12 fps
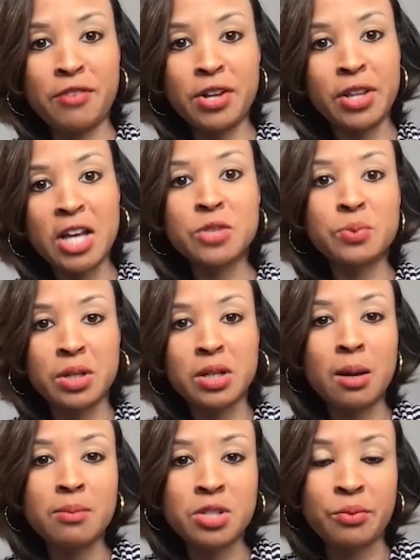feelings when it
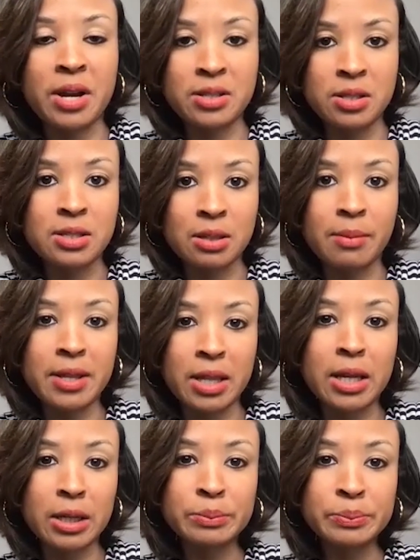comes to racism, I think.